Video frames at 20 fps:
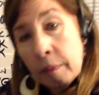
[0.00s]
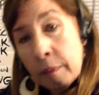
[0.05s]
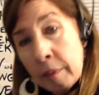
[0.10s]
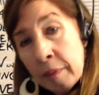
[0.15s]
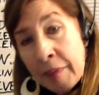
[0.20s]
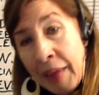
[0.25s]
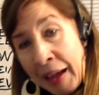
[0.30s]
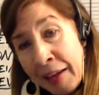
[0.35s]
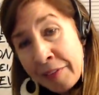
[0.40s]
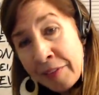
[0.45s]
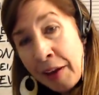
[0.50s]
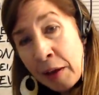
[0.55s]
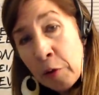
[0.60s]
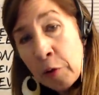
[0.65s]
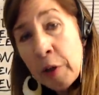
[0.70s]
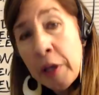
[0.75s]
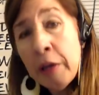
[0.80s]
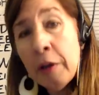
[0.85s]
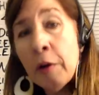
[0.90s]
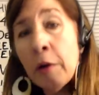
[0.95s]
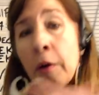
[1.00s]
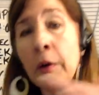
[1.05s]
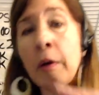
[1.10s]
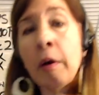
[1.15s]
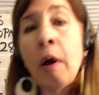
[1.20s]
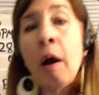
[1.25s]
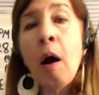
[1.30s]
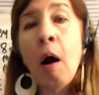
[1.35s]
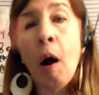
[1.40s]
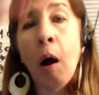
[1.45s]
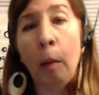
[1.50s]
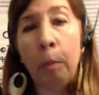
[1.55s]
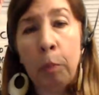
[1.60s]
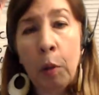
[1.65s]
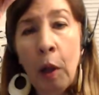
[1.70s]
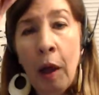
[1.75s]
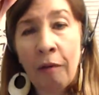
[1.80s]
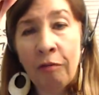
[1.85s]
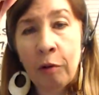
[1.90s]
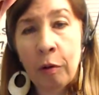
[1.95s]
Not down here,
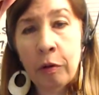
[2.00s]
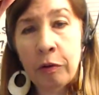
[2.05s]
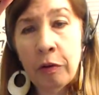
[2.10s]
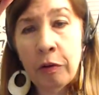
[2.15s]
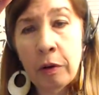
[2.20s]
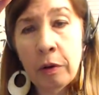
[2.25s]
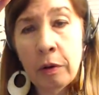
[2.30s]
up-leveled.